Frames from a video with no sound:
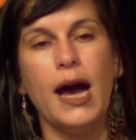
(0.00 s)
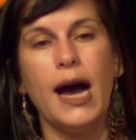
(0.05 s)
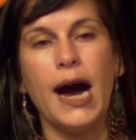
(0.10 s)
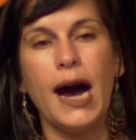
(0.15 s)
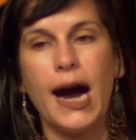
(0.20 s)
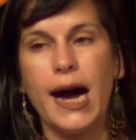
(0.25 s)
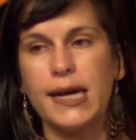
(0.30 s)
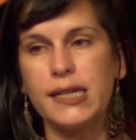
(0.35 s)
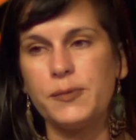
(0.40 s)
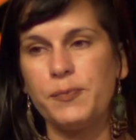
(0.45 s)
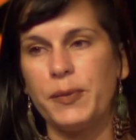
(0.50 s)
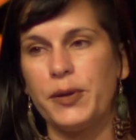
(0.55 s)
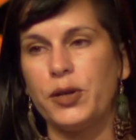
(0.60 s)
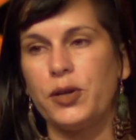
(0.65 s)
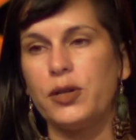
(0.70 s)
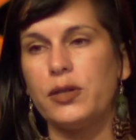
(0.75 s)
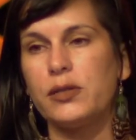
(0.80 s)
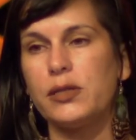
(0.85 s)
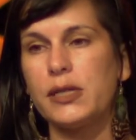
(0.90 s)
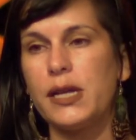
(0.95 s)

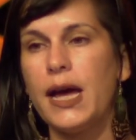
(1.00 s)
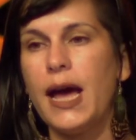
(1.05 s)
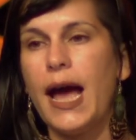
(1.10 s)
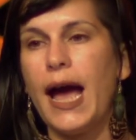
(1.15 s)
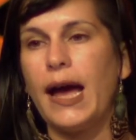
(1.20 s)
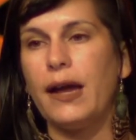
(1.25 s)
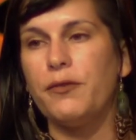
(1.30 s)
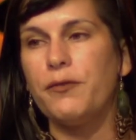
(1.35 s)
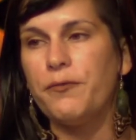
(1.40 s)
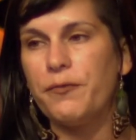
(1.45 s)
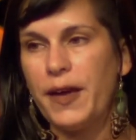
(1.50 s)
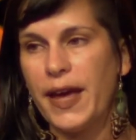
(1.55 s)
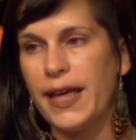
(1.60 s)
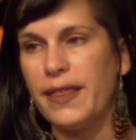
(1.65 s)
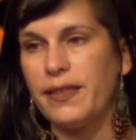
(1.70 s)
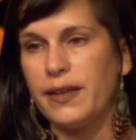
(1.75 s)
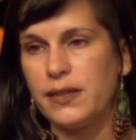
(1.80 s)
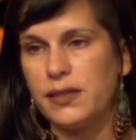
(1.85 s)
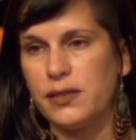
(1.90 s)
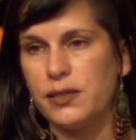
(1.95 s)
hospitals, and
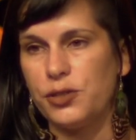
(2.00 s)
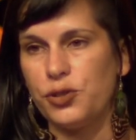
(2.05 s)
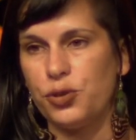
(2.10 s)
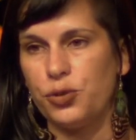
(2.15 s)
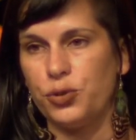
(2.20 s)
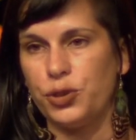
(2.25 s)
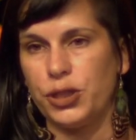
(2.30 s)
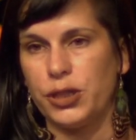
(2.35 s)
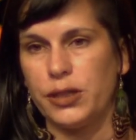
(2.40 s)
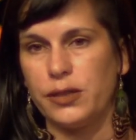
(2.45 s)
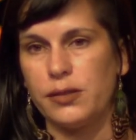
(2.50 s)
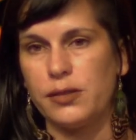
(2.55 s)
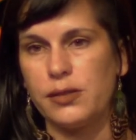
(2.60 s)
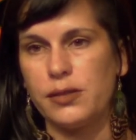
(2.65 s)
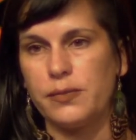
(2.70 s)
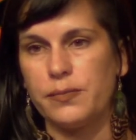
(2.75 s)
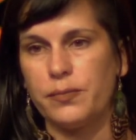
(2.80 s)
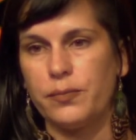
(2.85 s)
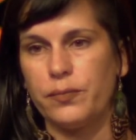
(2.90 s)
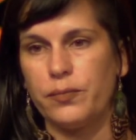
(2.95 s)
faith
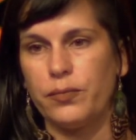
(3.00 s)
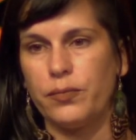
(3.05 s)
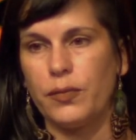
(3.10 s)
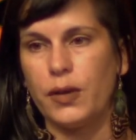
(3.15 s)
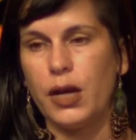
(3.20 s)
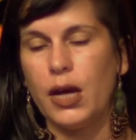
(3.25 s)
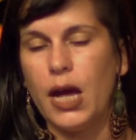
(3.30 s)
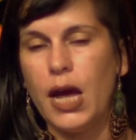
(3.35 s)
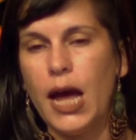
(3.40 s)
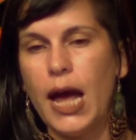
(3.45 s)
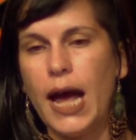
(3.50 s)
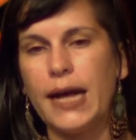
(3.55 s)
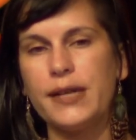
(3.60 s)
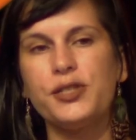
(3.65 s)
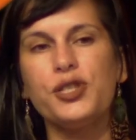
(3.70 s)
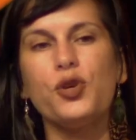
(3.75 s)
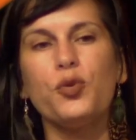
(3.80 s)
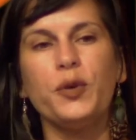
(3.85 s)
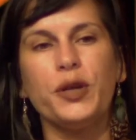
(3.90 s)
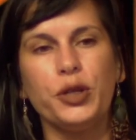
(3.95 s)
institutions. And
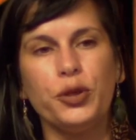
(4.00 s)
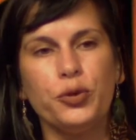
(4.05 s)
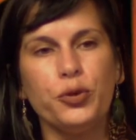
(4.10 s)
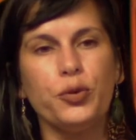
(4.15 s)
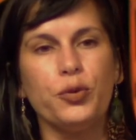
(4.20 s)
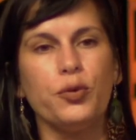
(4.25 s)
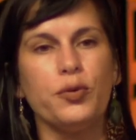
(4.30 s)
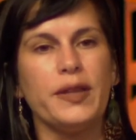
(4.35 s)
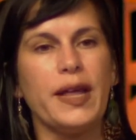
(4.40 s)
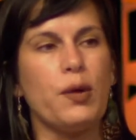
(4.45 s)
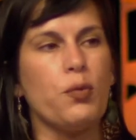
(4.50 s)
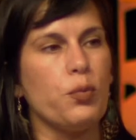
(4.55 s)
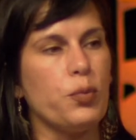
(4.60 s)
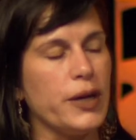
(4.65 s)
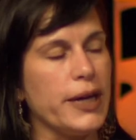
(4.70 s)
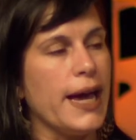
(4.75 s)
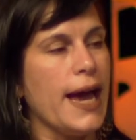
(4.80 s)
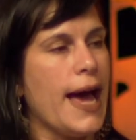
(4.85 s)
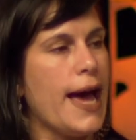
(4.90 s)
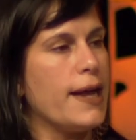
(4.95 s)
so we knew that
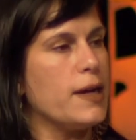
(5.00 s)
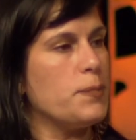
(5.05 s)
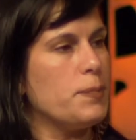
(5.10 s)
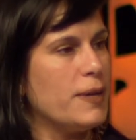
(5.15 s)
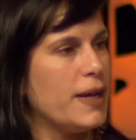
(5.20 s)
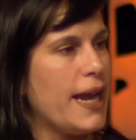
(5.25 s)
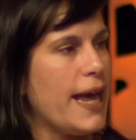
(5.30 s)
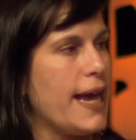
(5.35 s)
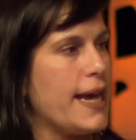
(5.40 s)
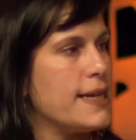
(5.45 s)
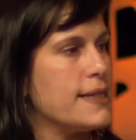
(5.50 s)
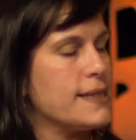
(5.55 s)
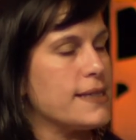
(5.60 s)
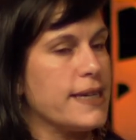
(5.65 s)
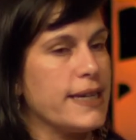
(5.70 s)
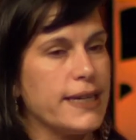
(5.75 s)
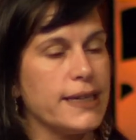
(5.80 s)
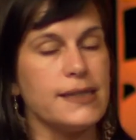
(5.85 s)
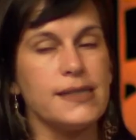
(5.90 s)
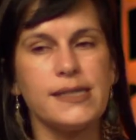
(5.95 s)
we had a place
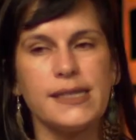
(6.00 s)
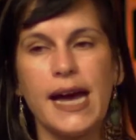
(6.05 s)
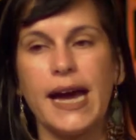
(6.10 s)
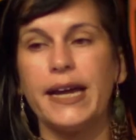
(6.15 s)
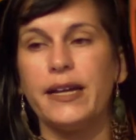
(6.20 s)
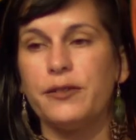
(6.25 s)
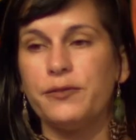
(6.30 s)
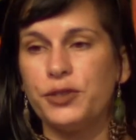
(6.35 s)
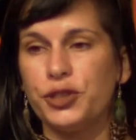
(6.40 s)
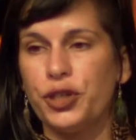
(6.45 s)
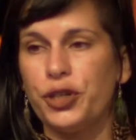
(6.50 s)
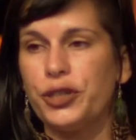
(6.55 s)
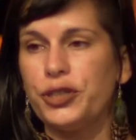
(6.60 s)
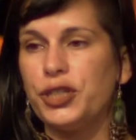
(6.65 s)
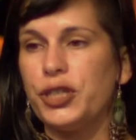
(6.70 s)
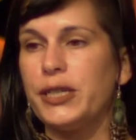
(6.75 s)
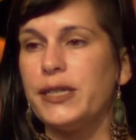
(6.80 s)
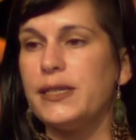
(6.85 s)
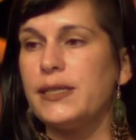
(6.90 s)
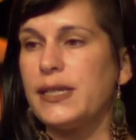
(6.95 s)
inside of
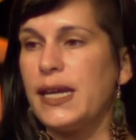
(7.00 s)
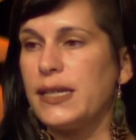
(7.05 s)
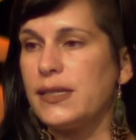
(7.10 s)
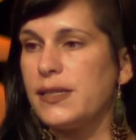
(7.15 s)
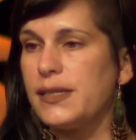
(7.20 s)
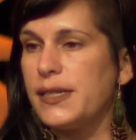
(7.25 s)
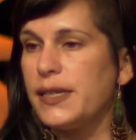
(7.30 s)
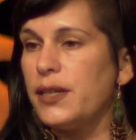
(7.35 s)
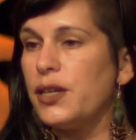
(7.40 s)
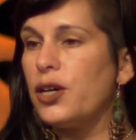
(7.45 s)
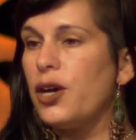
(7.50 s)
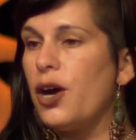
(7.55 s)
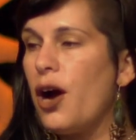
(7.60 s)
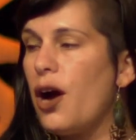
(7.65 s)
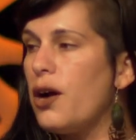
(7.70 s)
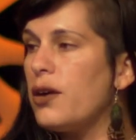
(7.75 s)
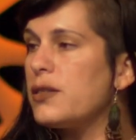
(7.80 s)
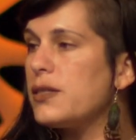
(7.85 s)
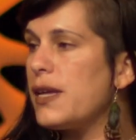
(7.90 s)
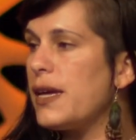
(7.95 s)
churches and
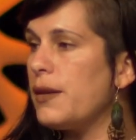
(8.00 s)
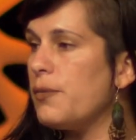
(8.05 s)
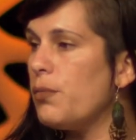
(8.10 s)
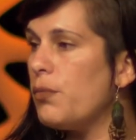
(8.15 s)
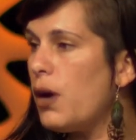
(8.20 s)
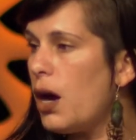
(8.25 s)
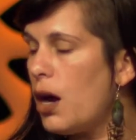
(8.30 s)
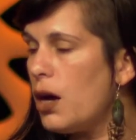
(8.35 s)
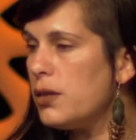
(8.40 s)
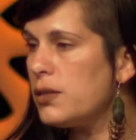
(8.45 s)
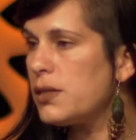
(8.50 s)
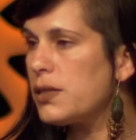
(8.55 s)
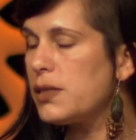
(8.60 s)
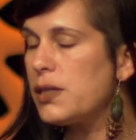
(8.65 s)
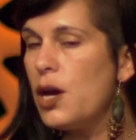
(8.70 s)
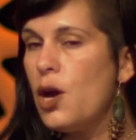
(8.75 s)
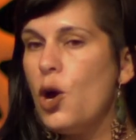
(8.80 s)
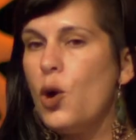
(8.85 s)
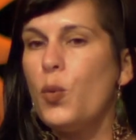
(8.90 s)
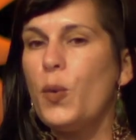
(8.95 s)
synagogues and mosques
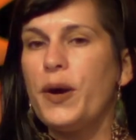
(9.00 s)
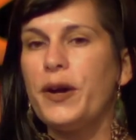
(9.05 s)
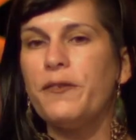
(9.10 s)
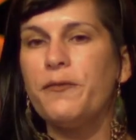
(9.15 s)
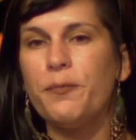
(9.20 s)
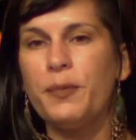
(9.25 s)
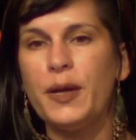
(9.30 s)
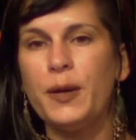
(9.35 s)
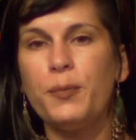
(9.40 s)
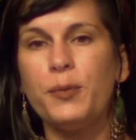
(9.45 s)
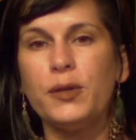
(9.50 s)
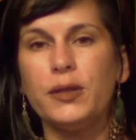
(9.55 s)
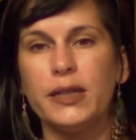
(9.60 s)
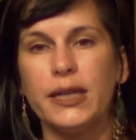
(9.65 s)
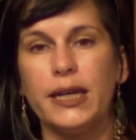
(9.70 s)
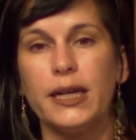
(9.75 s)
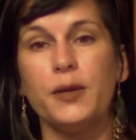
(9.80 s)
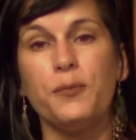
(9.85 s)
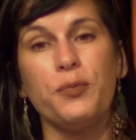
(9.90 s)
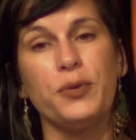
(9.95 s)
where if people
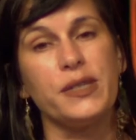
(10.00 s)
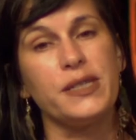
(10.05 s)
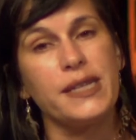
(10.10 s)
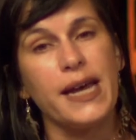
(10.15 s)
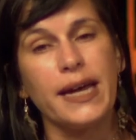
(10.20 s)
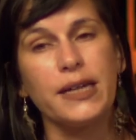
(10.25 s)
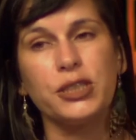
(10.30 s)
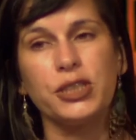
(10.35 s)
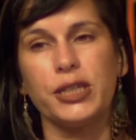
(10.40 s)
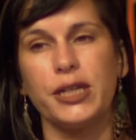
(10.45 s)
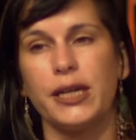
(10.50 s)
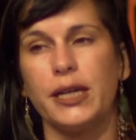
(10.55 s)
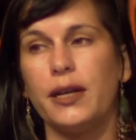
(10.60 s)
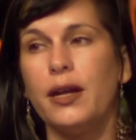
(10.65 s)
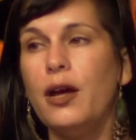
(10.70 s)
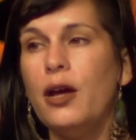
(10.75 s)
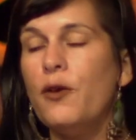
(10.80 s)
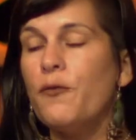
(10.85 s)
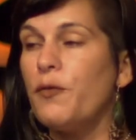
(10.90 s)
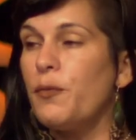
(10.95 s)
needed protection
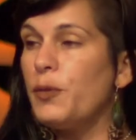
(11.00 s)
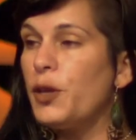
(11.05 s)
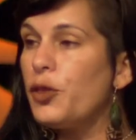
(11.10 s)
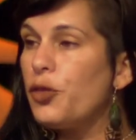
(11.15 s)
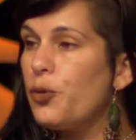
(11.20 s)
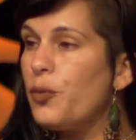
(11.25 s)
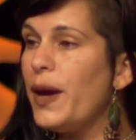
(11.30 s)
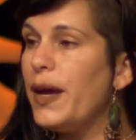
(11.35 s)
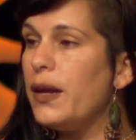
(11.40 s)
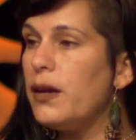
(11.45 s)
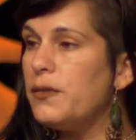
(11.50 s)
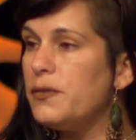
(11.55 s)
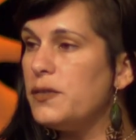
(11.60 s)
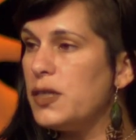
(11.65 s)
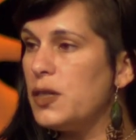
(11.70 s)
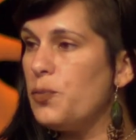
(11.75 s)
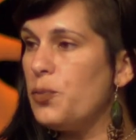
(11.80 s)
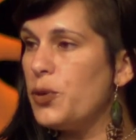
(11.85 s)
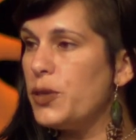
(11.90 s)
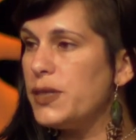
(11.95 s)
from the threat of
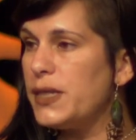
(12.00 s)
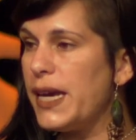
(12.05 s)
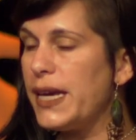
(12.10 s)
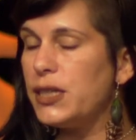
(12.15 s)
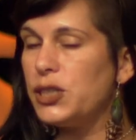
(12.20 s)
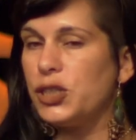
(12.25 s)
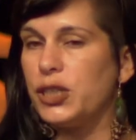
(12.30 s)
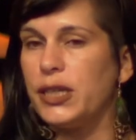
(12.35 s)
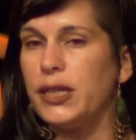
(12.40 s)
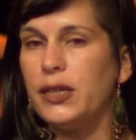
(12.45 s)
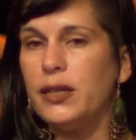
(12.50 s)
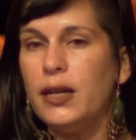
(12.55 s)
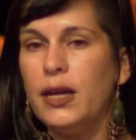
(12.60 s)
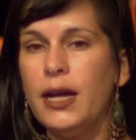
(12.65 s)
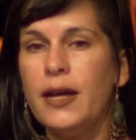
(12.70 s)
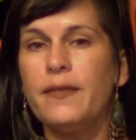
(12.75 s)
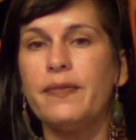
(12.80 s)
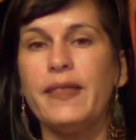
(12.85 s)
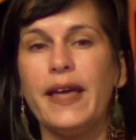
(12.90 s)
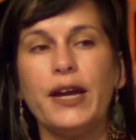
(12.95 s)
deportation,
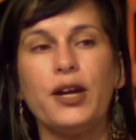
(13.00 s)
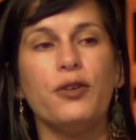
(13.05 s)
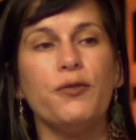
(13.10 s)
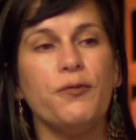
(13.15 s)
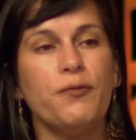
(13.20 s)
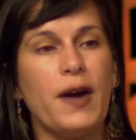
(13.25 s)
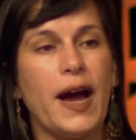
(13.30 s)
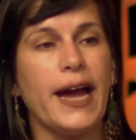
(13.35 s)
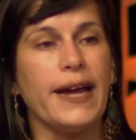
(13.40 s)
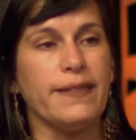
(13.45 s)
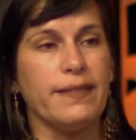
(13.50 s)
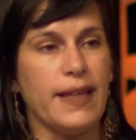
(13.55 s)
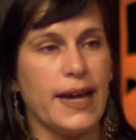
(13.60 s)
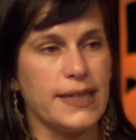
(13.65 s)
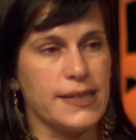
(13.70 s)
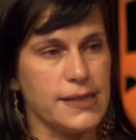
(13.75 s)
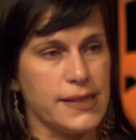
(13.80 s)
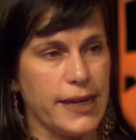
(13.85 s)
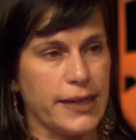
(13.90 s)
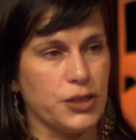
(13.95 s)
they could find
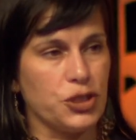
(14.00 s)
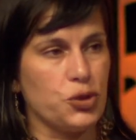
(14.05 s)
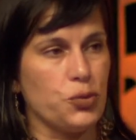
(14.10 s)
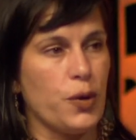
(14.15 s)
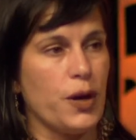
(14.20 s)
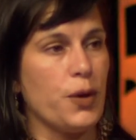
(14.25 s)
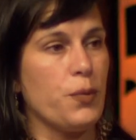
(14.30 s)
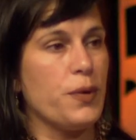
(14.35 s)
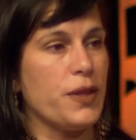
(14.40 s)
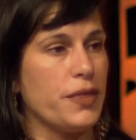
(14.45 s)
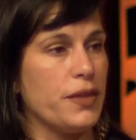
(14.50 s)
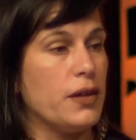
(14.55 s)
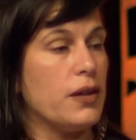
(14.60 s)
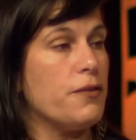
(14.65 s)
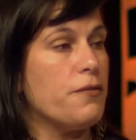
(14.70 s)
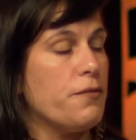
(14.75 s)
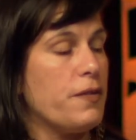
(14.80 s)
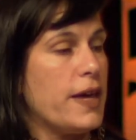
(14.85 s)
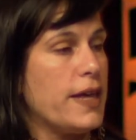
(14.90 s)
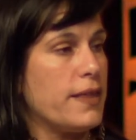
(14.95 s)
that sanctuary within a
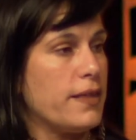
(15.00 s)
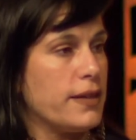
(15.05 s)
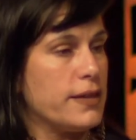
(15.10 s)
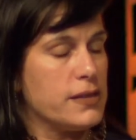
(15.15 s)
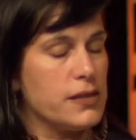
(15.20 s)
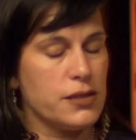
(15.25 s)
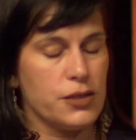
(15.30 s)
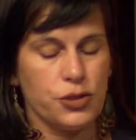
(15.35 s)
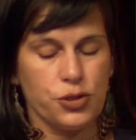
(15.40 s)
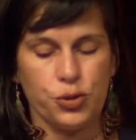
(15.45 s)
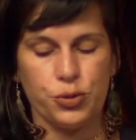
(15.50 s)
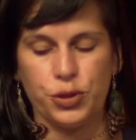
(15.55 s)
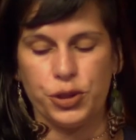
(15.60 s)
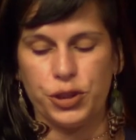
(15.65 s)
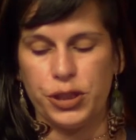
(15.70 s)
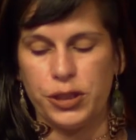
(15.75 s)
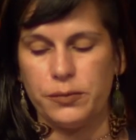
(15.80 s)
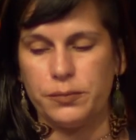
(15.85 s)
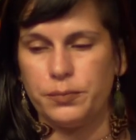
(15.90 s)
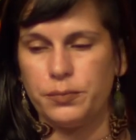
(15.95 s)
faith
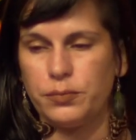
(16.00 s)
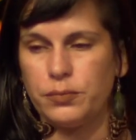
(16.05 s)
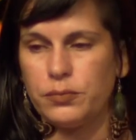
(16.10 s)
institution.